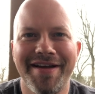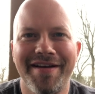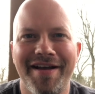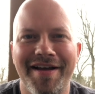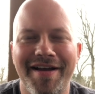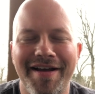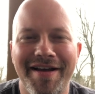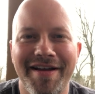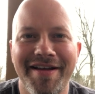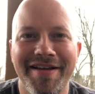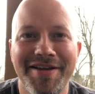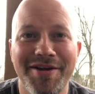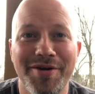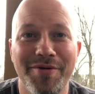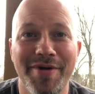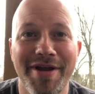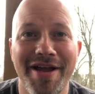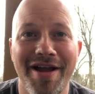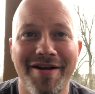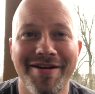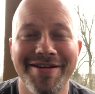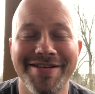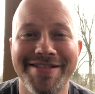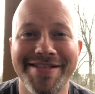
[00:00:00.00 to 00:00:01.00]
Uh, here
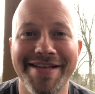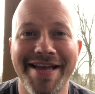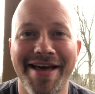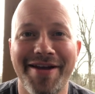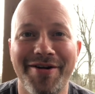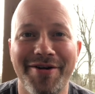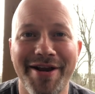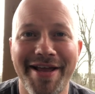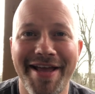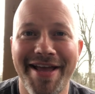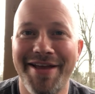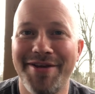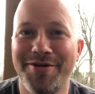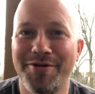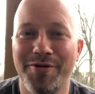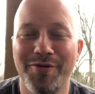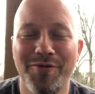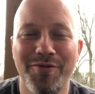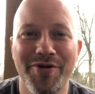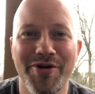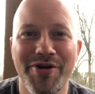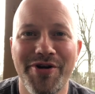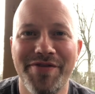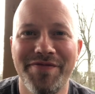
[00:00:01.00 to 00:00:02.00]
we are, Saturday, your
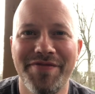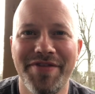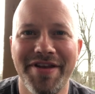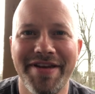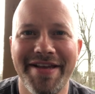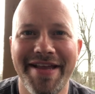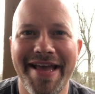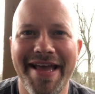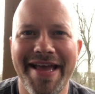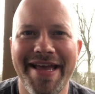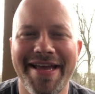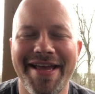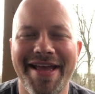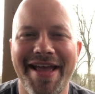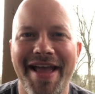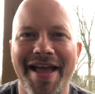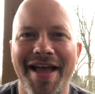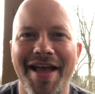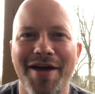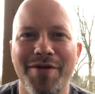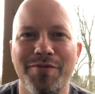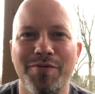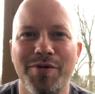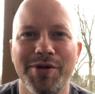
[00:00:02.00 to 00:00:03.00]
word of the day,
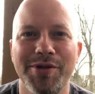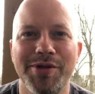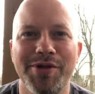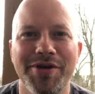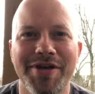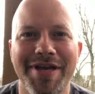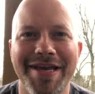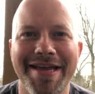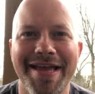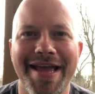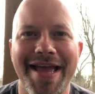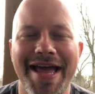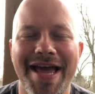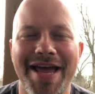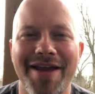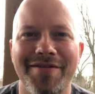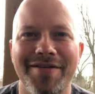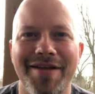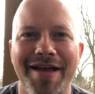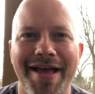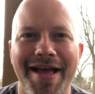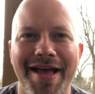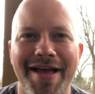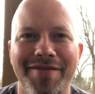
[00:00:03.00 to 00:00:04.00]
and we're looking at,
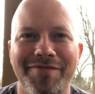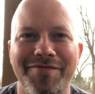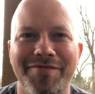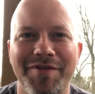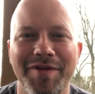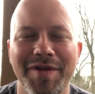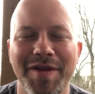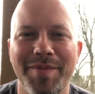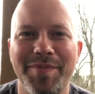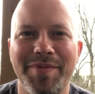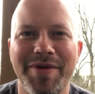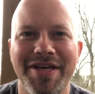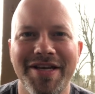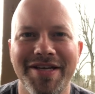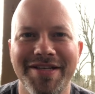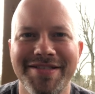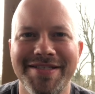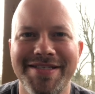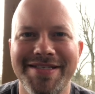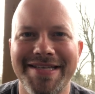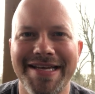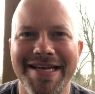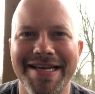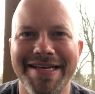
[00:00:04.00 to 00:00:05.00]
at
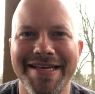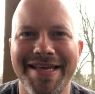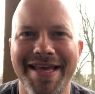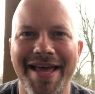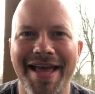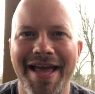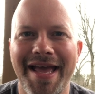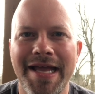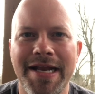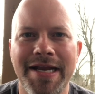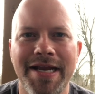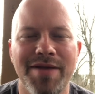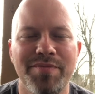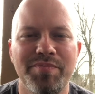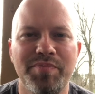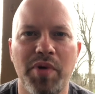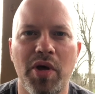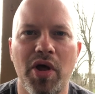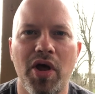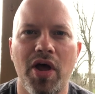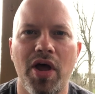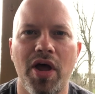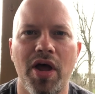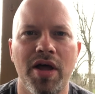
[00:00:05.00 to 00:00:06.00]
Philippians again. And
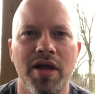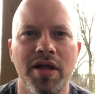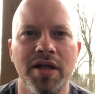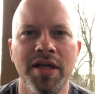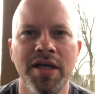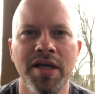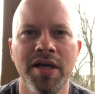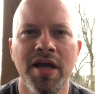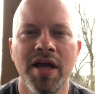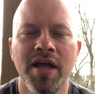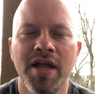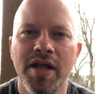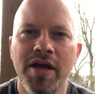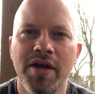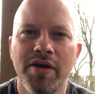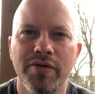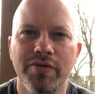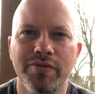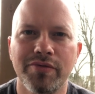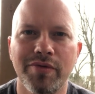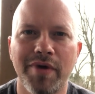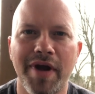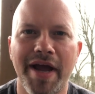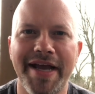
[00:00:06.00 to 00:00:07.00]
Paul
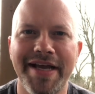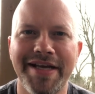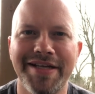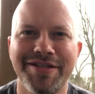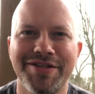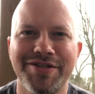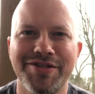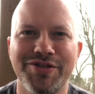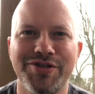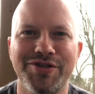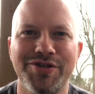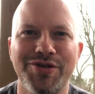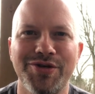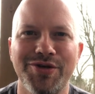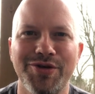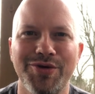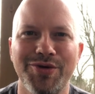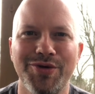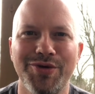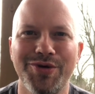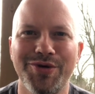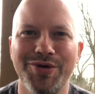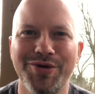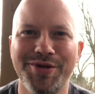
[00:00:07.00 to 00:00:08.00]
writes
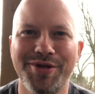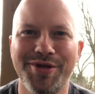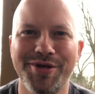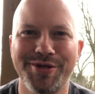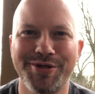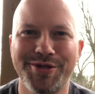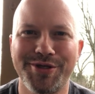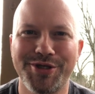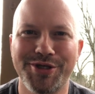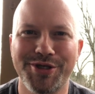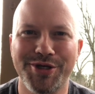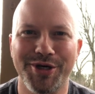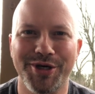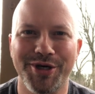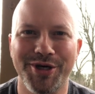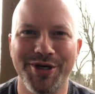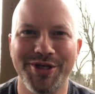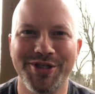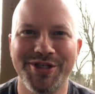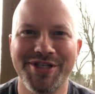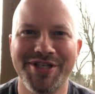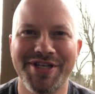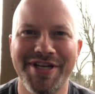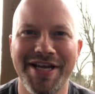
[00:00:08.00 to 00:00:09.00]
to the
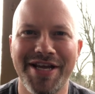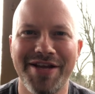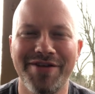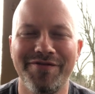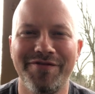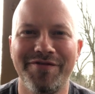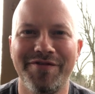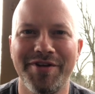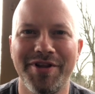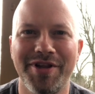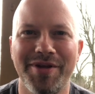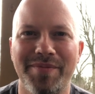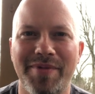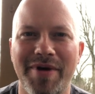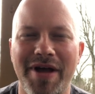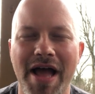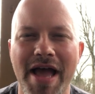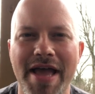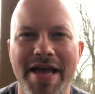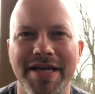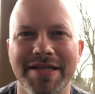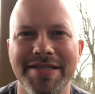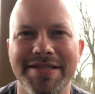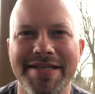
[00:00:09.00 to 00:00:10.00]
church in
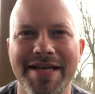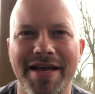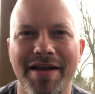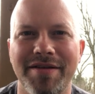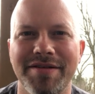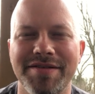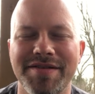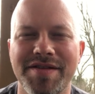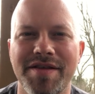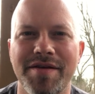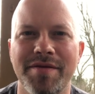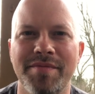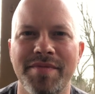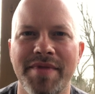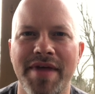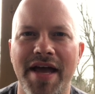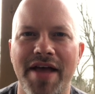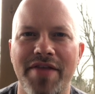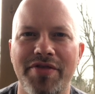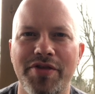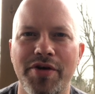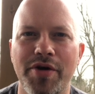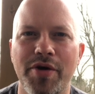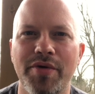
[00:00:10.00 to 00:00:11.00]
Philippi and tells them
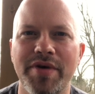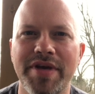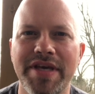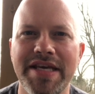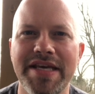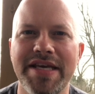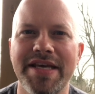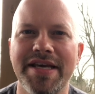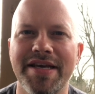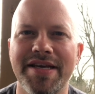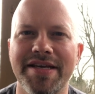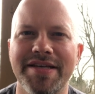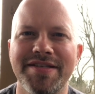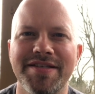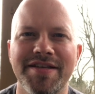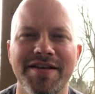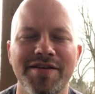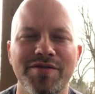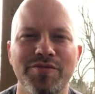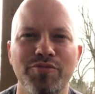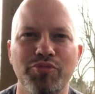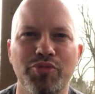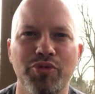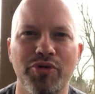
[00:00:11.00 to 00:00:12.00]
that though he is
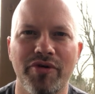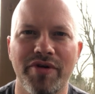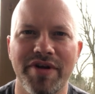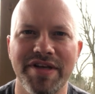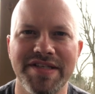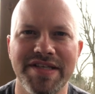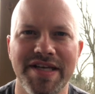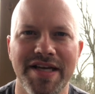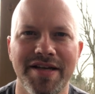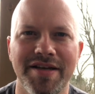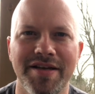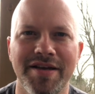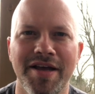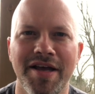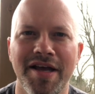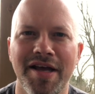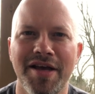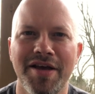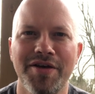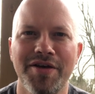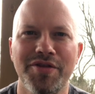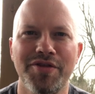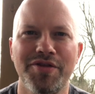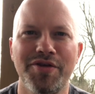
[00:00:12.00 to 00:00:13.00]
in prison,
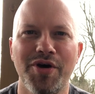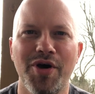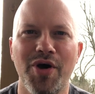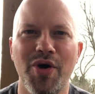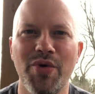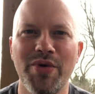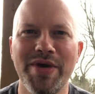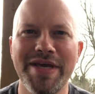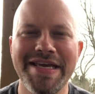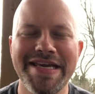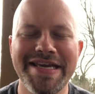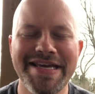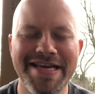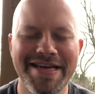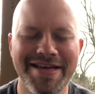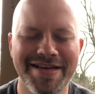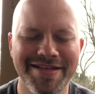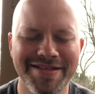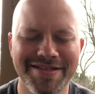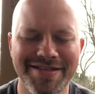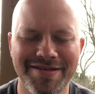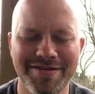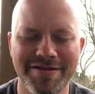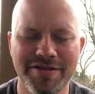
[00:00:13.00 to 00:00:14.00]
though he
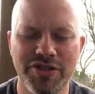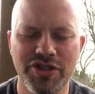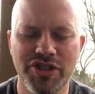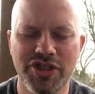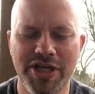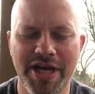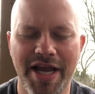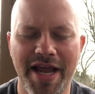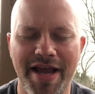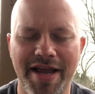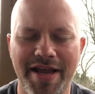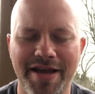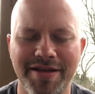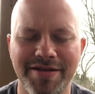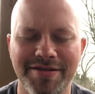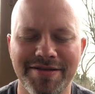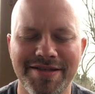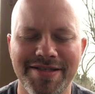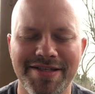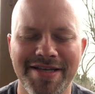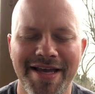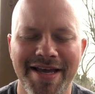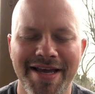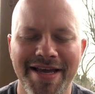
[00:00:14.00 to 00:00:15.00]
is in
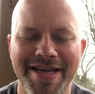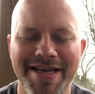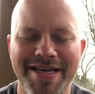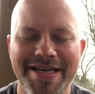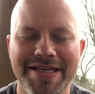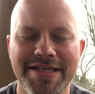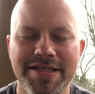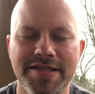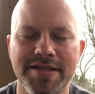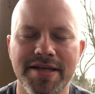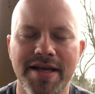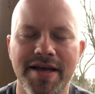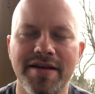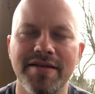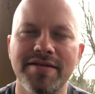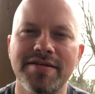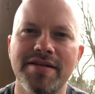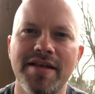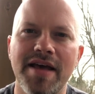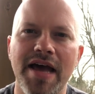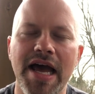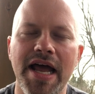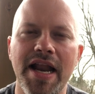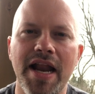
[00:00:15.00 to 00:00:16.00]
chains, he
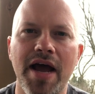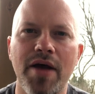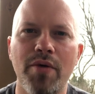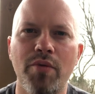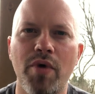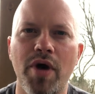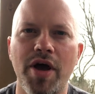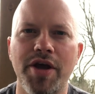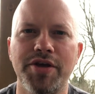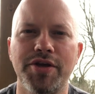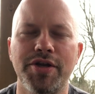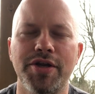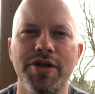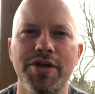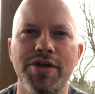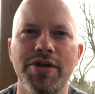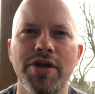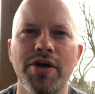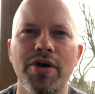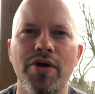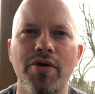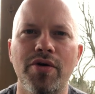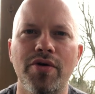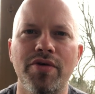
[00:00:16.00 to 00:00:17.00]
says that I want you to
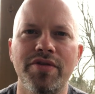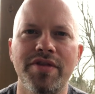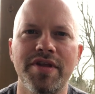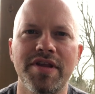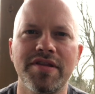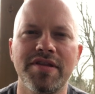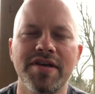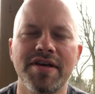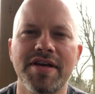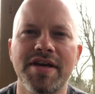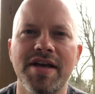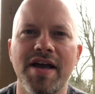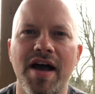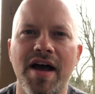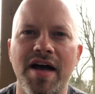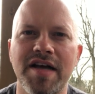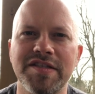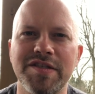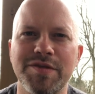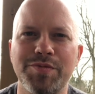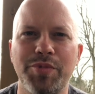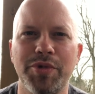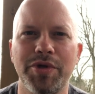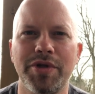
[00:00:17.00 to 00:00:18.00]
know that the
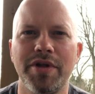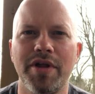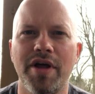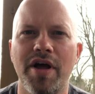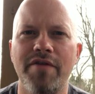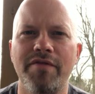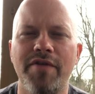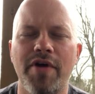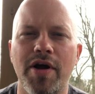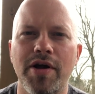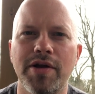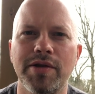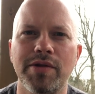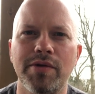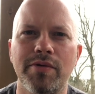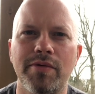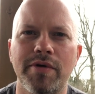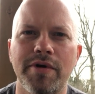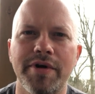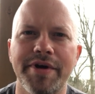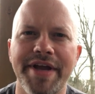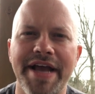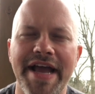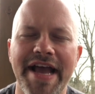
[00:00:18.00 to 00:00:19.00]
gospel of our
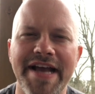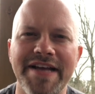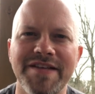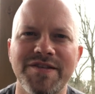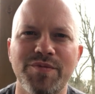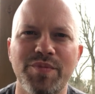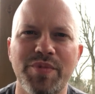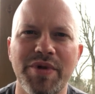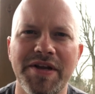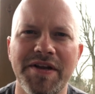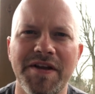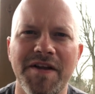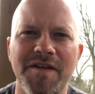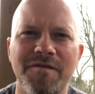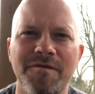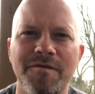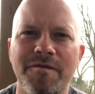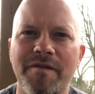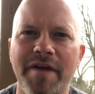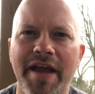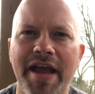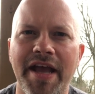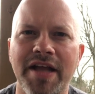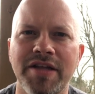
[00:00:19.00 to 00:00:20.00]
Lord has been
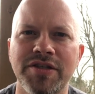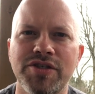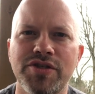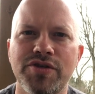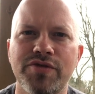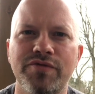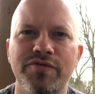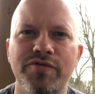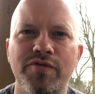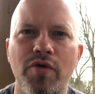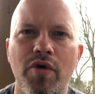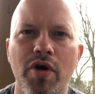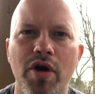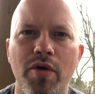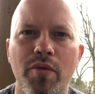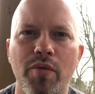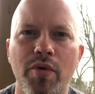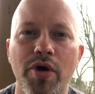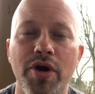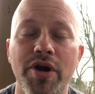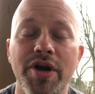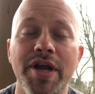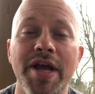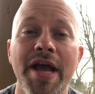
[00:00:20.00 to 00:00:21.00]
advanced
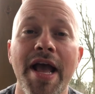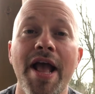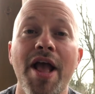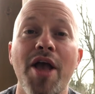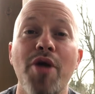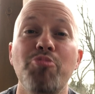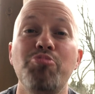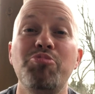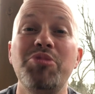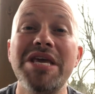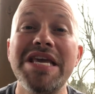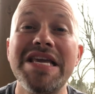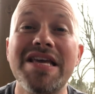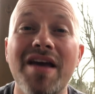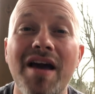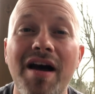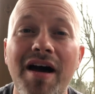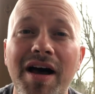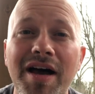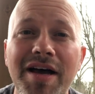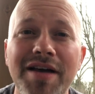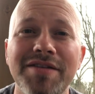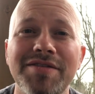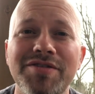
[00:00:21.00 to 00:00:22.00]
forward
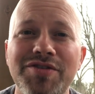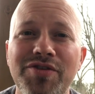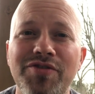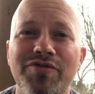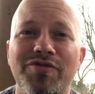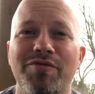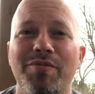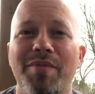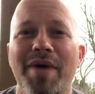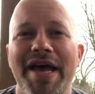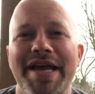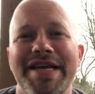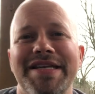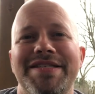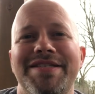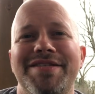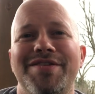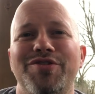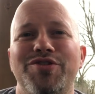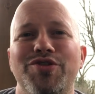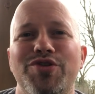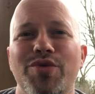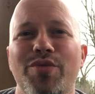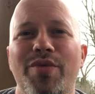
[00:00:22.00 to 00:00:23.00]
because of my
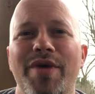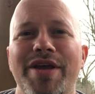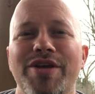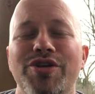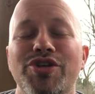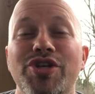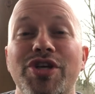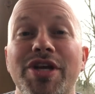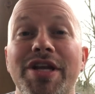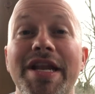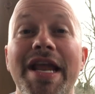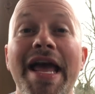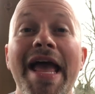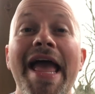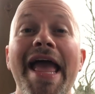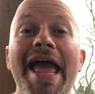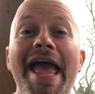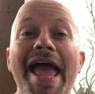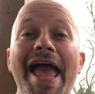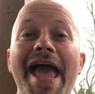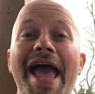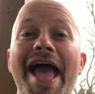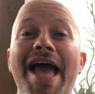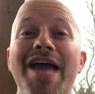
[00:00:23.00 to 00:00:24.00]
situation,
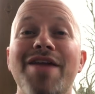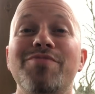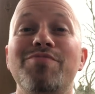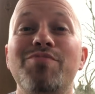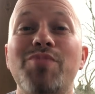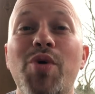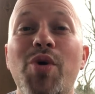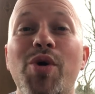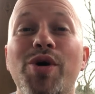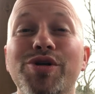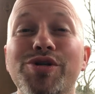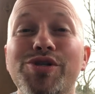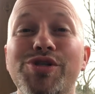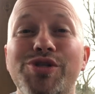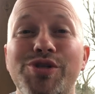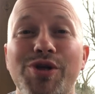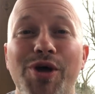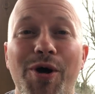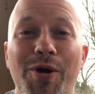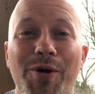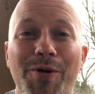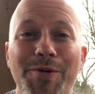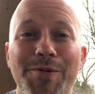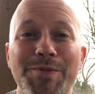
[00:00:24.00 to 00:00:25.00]
and more
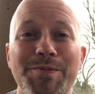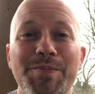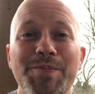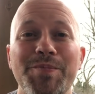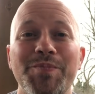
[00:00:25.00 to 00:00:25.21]
so,